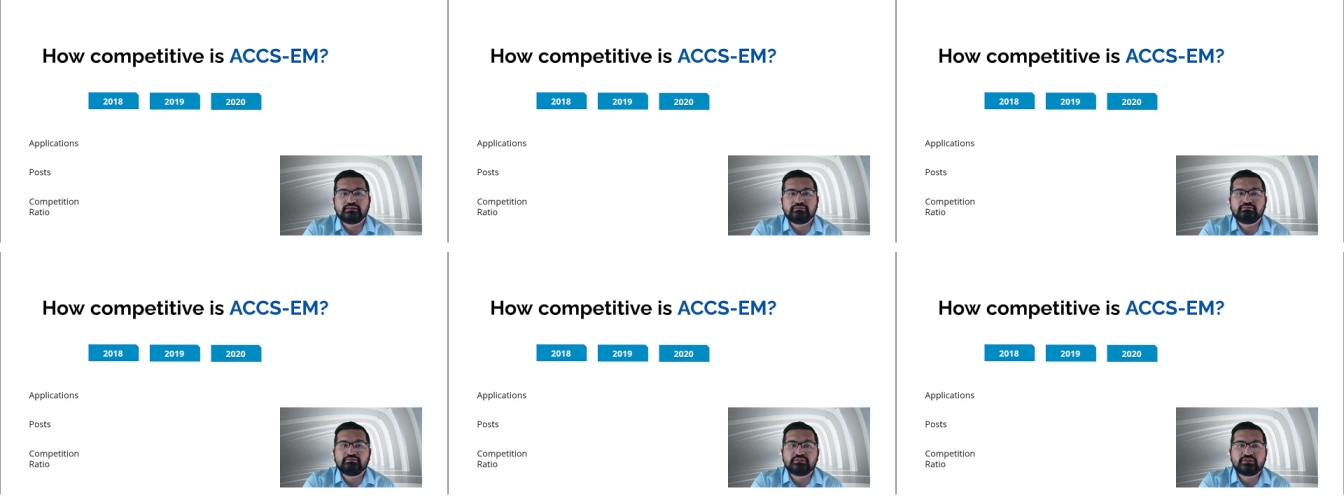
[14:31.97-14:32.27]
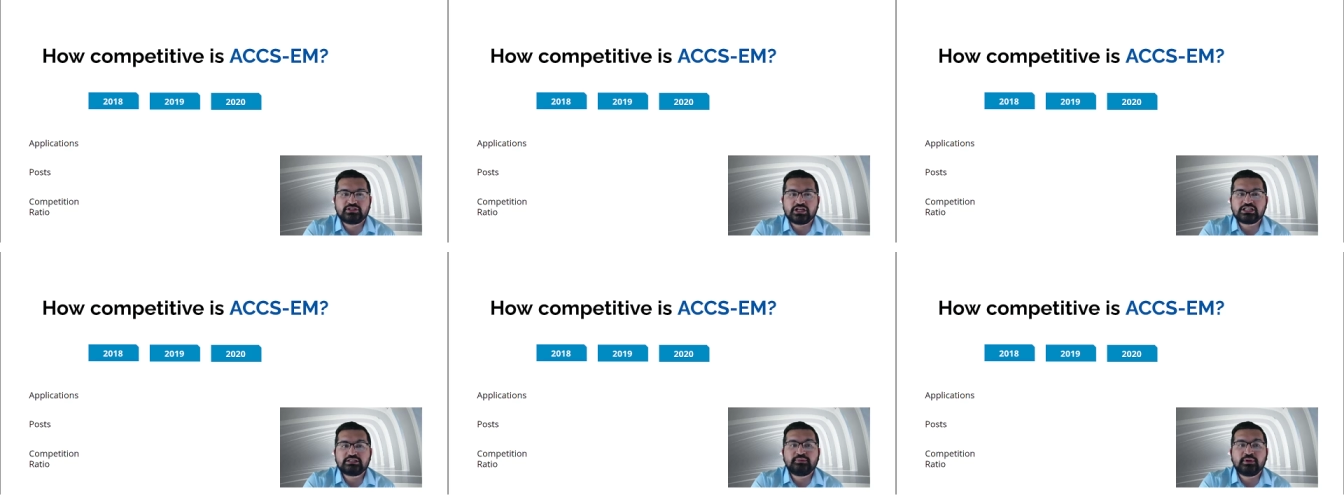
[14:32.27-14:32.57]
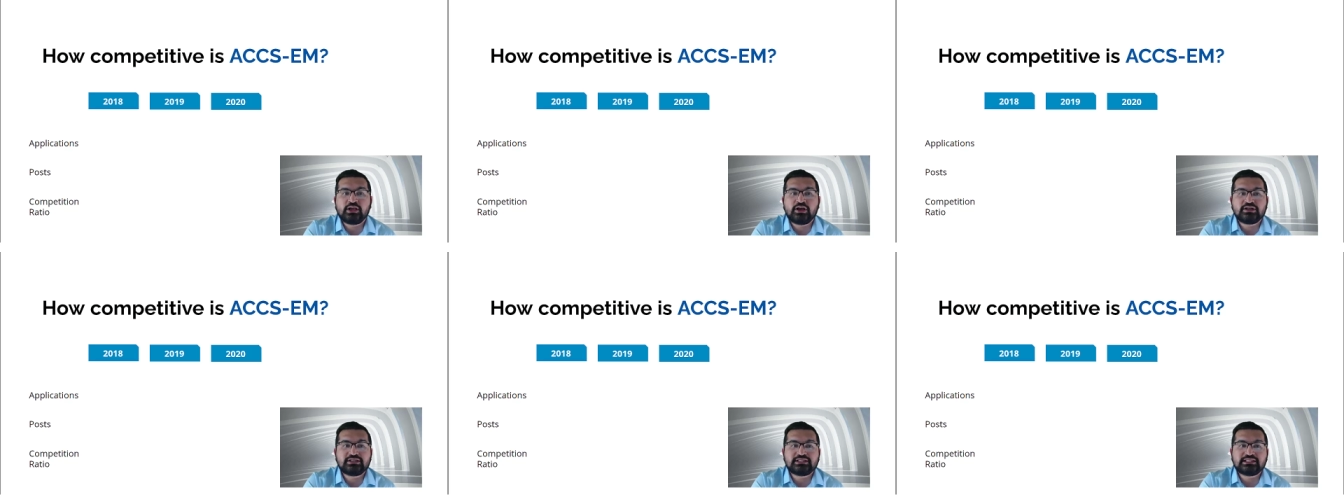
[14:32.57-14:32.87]
just
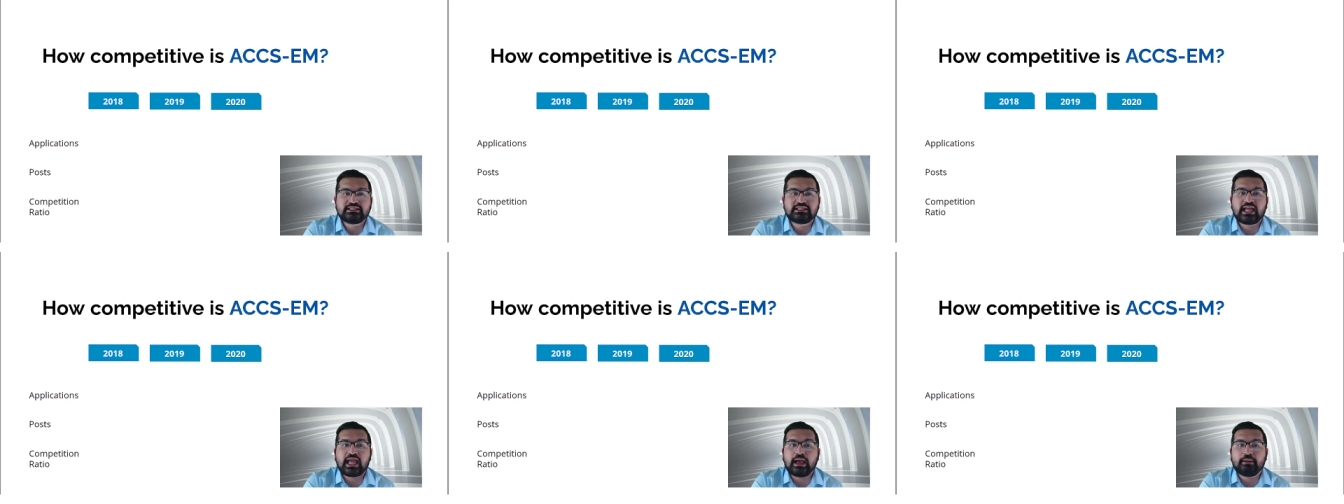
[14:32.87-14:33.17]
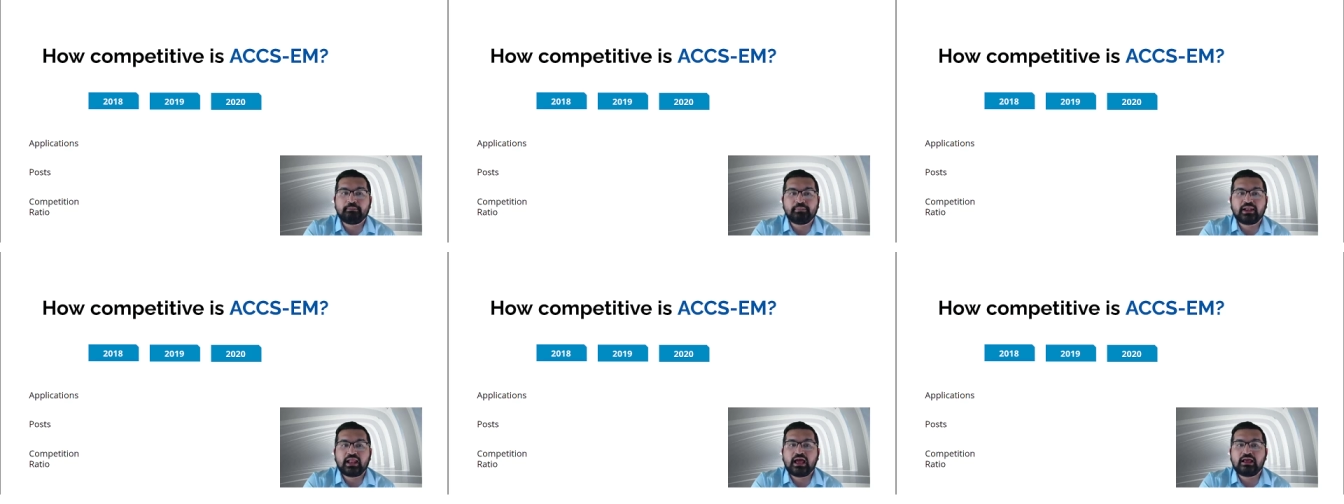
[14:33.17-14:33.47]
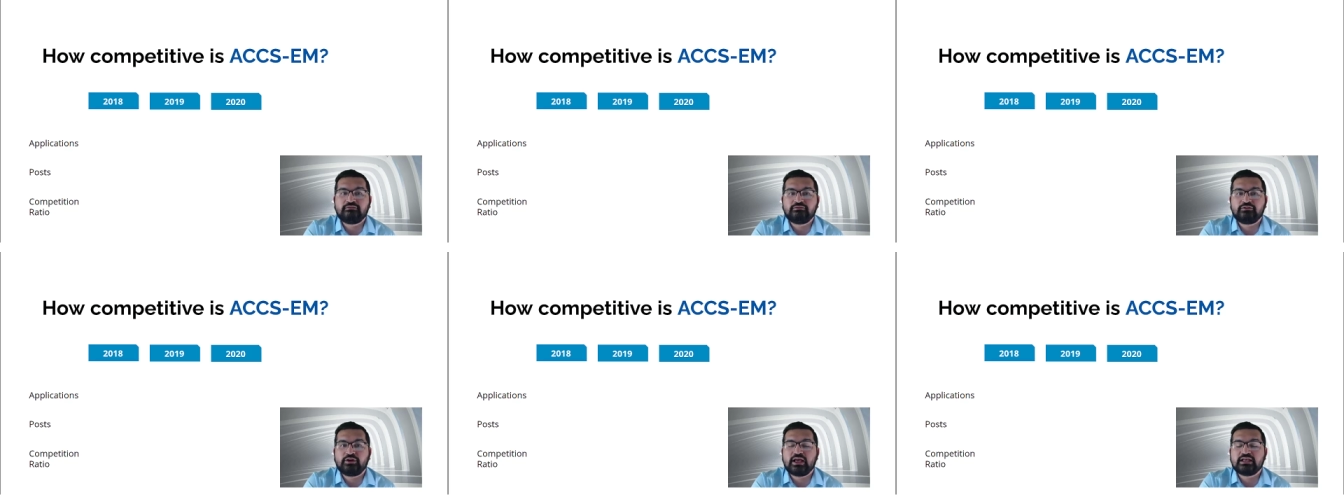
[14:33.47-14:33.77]
because they applied
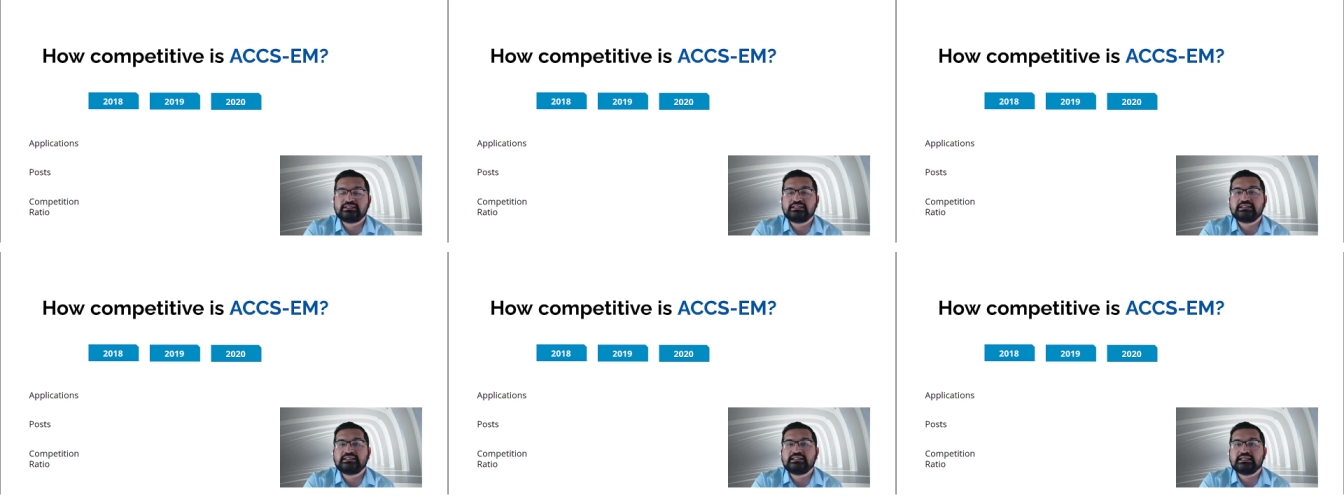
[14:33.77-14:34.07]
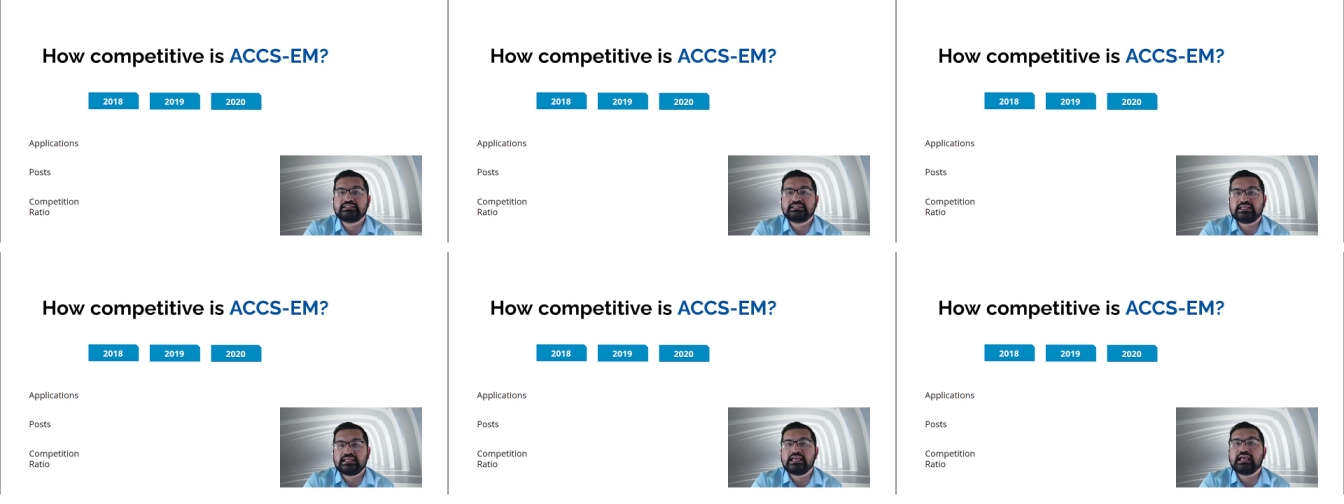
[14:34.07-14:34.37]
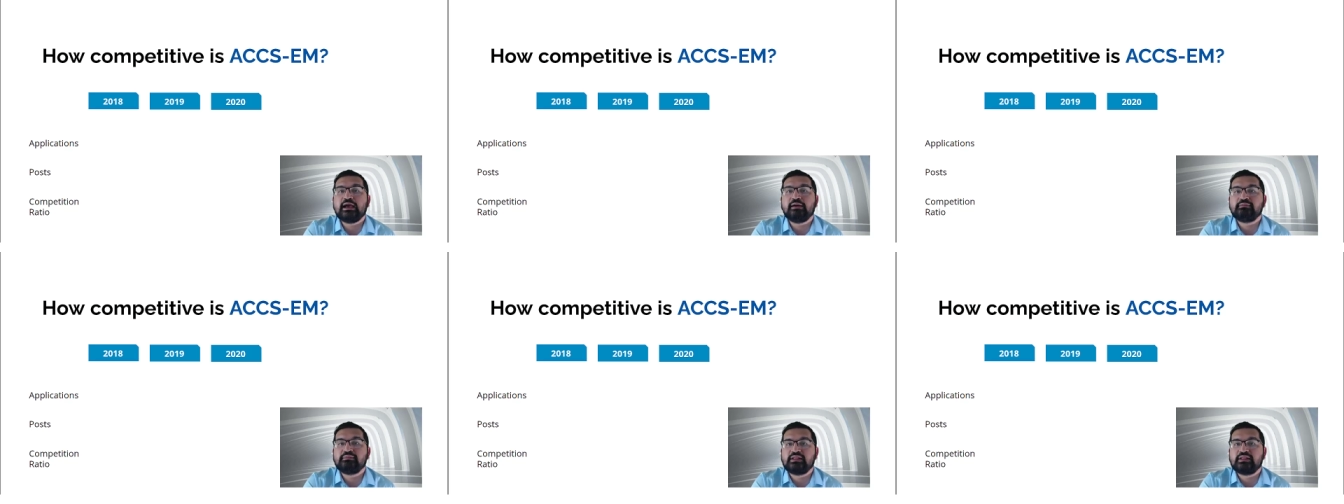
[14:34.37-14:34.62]
for ACCS EM,